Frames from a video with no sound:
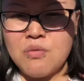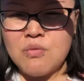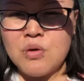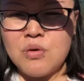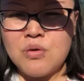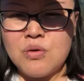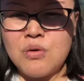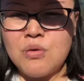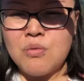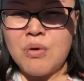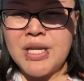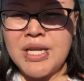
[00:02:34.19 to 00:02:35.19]
will
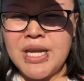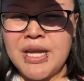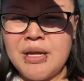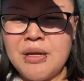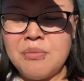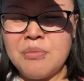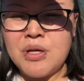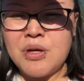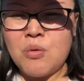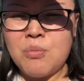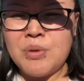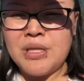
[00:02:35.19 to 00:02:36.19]
one day be
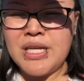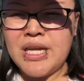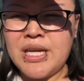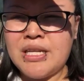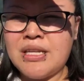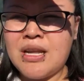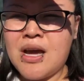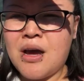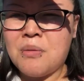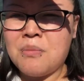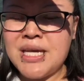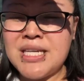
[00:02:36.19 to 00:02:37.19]
open in
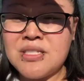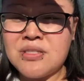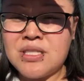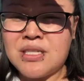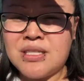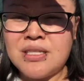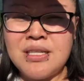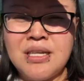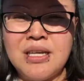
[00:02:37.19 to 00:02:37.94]
um, Hazelton.